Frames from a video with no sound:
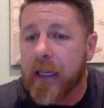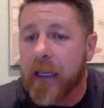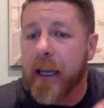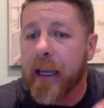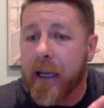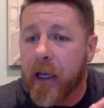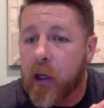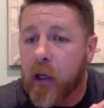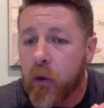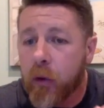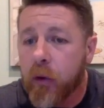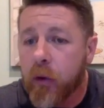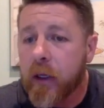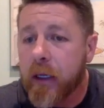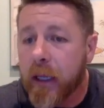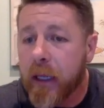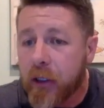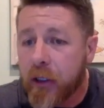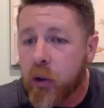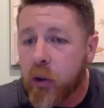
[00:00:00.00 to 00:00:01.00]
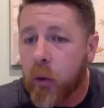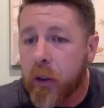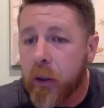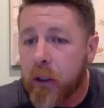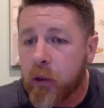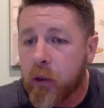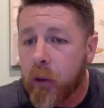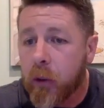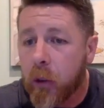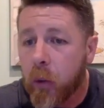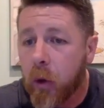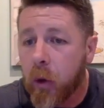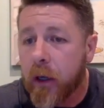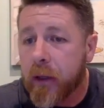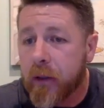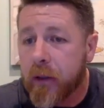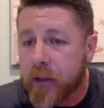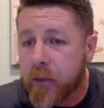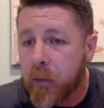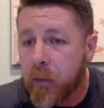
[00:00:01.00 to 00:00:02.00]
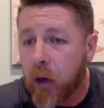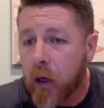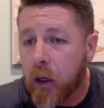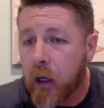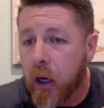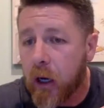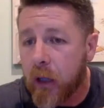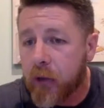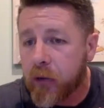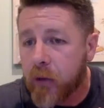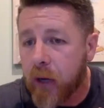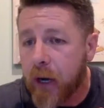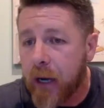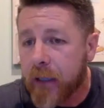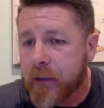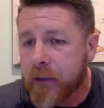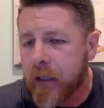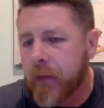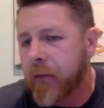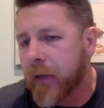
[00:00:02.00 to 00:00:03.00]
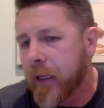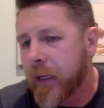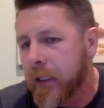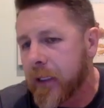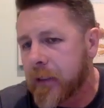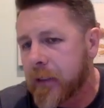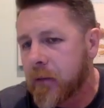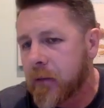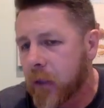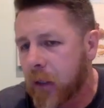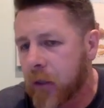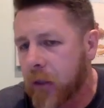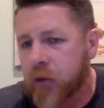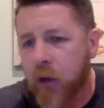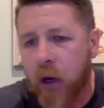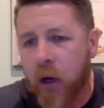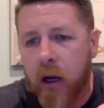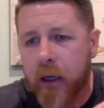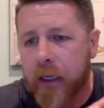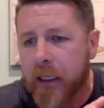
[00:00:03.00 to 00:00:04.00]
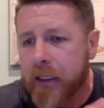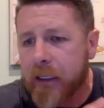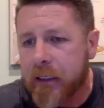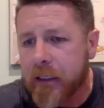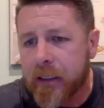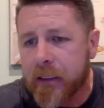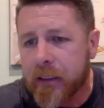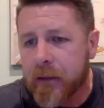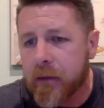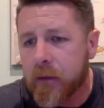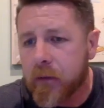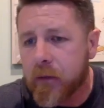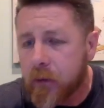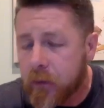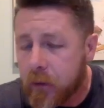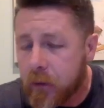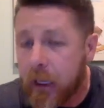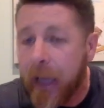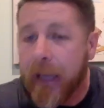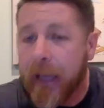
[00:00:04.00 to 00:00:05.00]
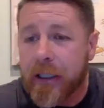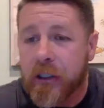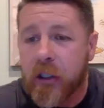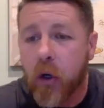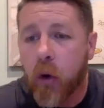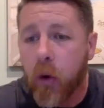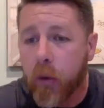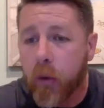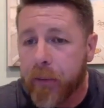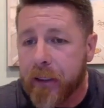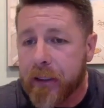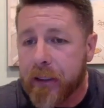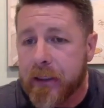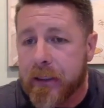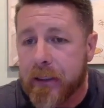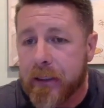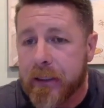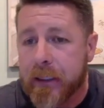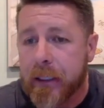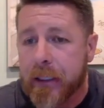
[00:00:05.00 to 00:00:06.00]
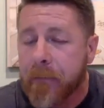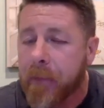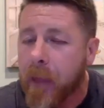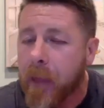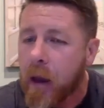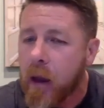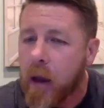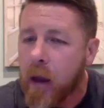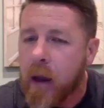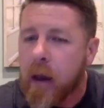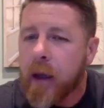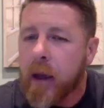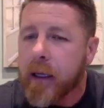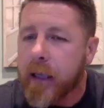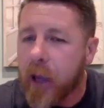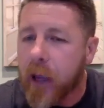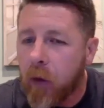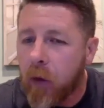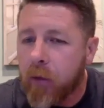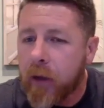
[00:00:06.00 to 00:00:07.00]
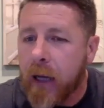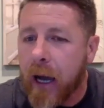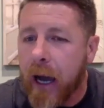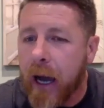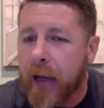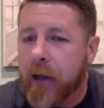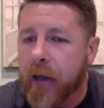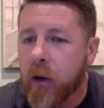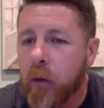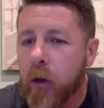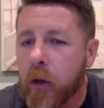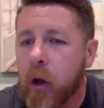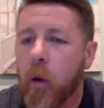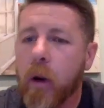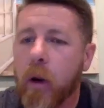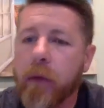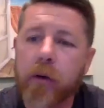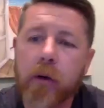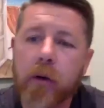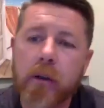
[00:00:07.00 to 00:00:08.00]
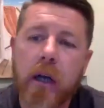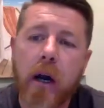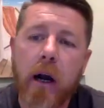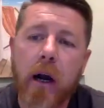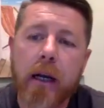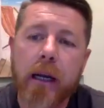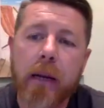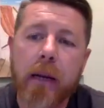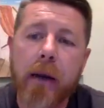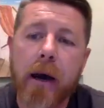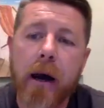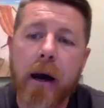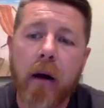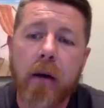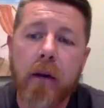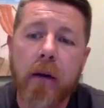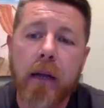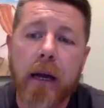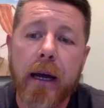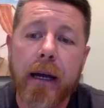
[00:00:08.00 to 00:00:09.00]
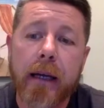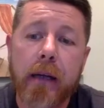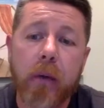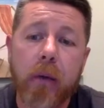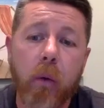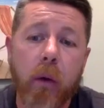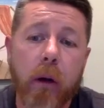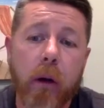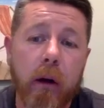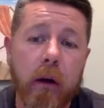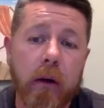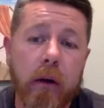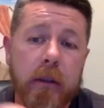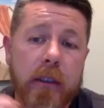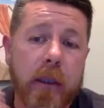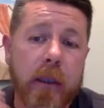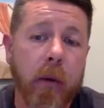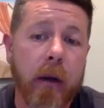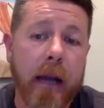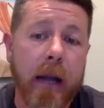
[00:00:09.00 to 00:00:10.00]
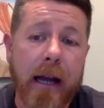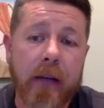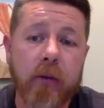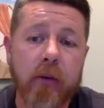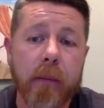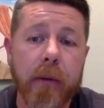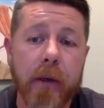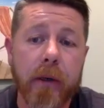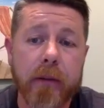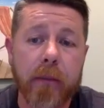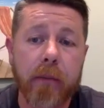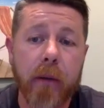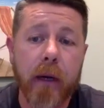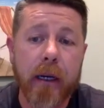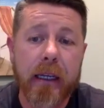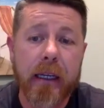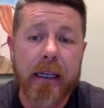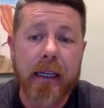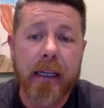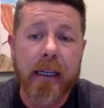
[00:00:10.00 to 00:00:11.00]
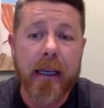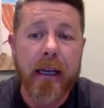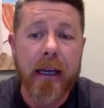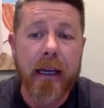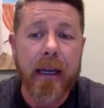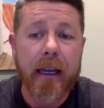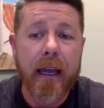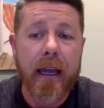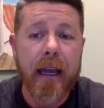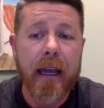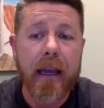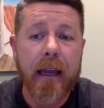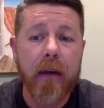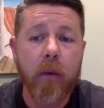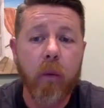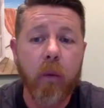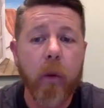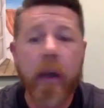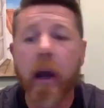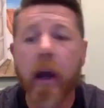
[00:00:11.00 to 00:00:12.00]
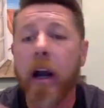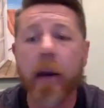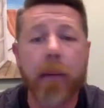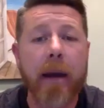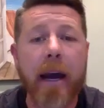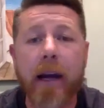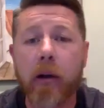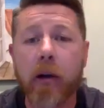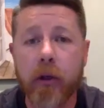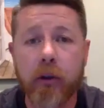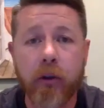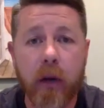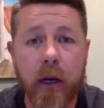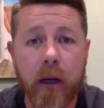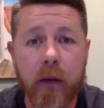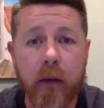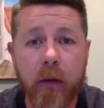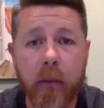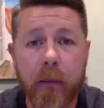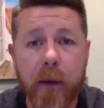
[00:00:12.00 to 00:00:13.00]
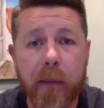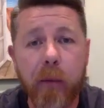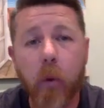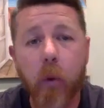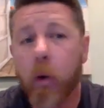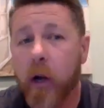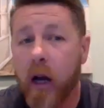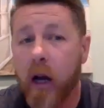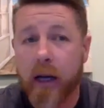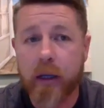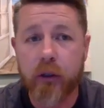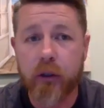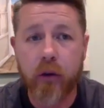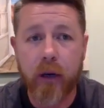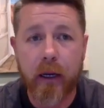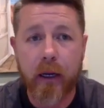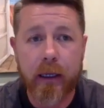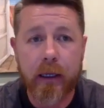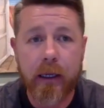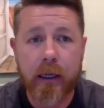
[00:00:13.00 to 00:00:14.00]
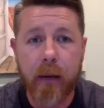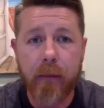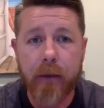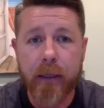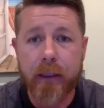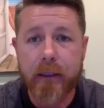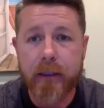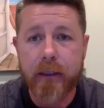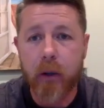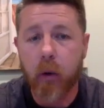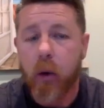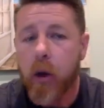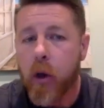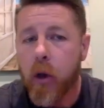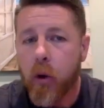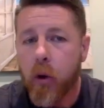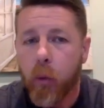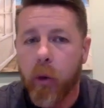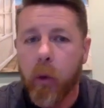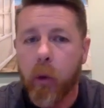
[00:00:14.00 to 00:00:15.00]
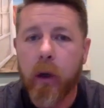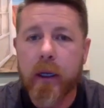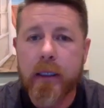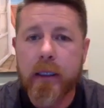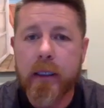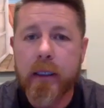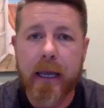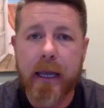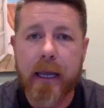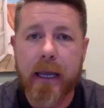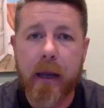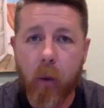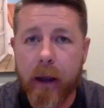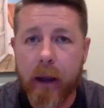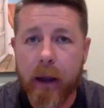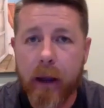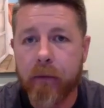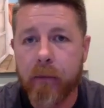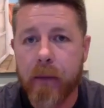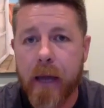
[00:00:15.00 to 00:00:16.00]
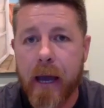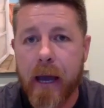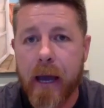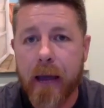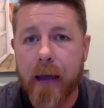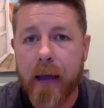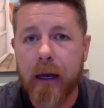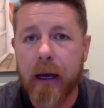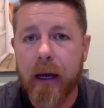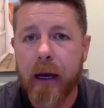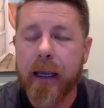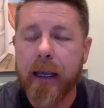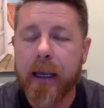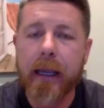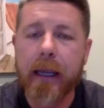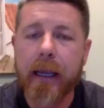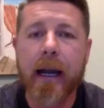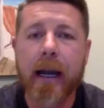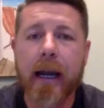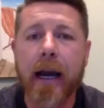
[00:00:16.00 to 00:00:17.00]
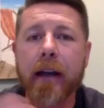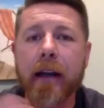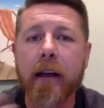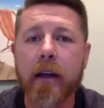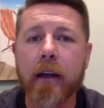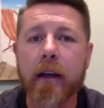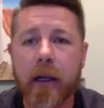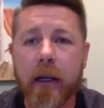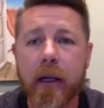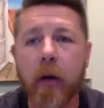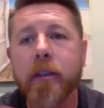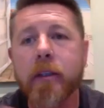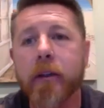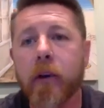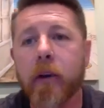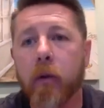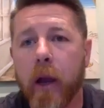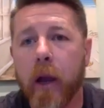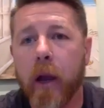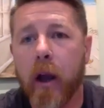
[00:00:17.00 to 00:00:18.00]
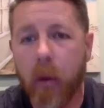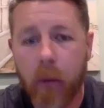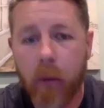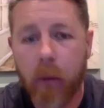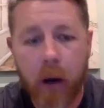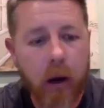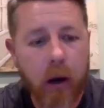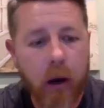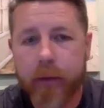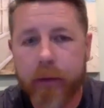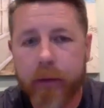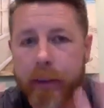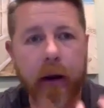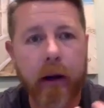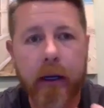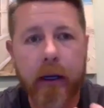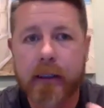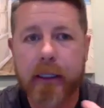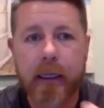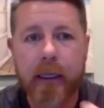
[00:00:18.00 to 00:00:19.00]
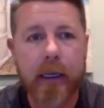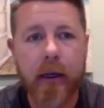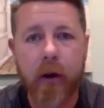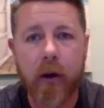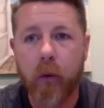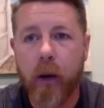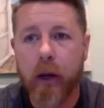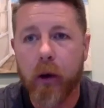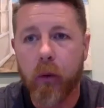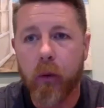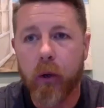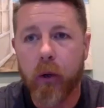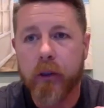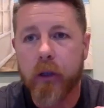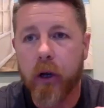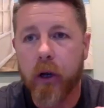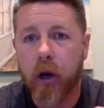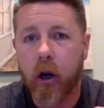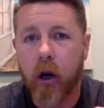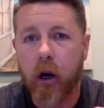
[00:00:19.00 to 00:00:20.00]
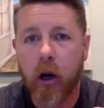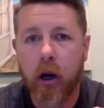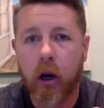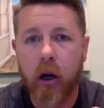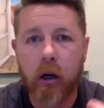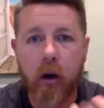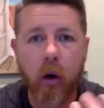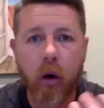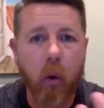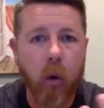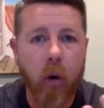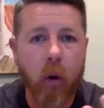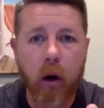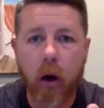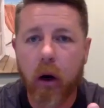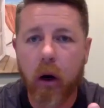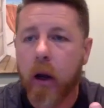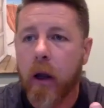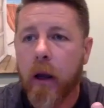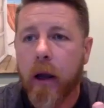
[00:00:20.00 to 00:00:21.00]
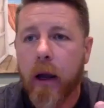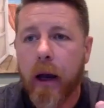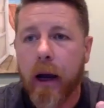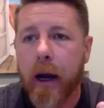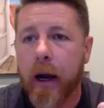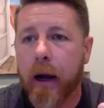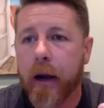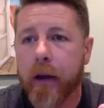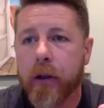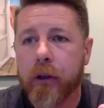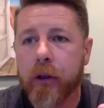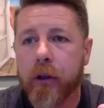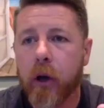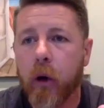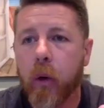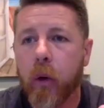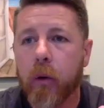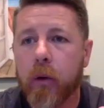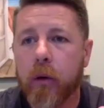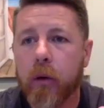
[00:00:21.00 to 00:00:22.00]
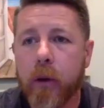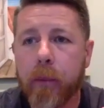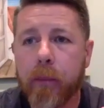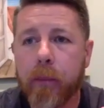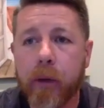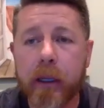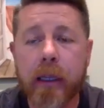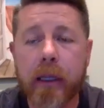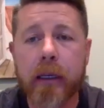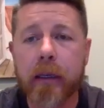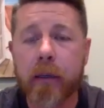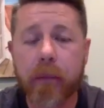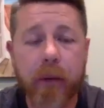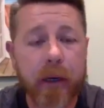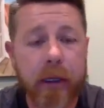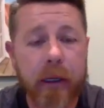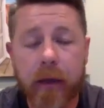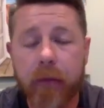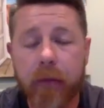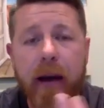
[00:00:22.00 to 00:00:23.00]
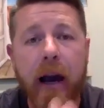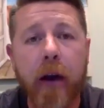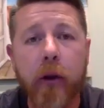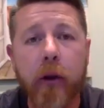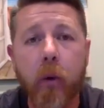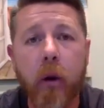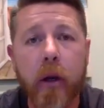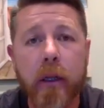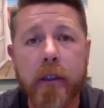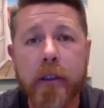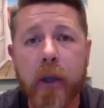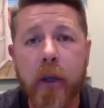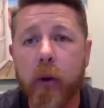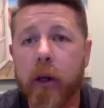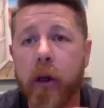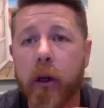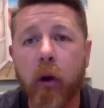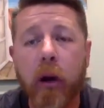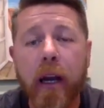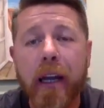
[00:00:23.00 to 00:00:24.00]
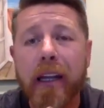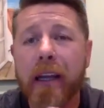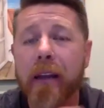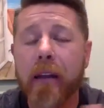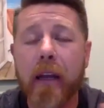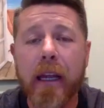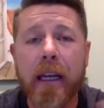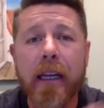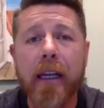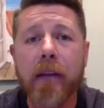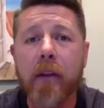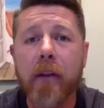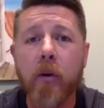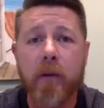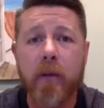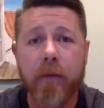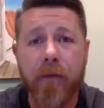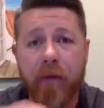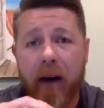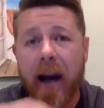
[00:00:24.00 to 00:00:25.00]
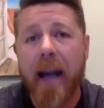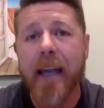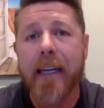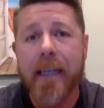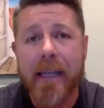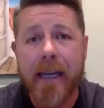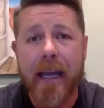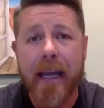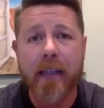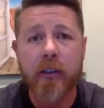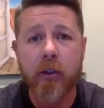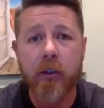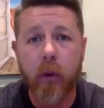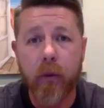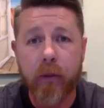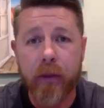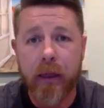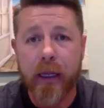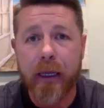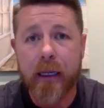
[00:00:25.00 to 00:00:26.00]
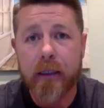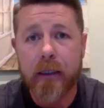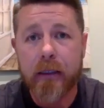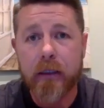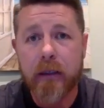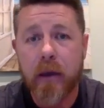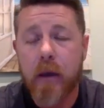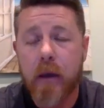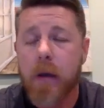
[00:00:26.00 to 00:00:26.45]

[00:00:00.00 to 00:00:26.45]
included in 2021 in the smart contract of Tron, ETH, or BTC? Kelvin, I don't know if you're talking about like where someone actually puts money in and we automatically trade it for people. We're not a trading company, so we want to stay away from that. It goes in the realm of guaranteeing a rate of return or you know, putting a value on a token or any of those financial things.